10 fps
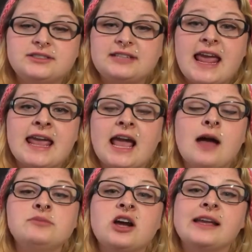tank.
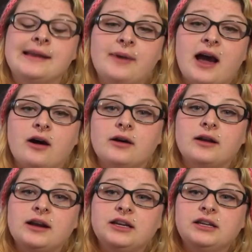I'm talking about
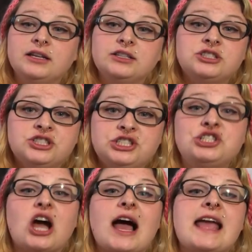
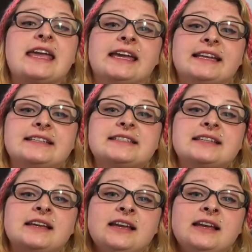giant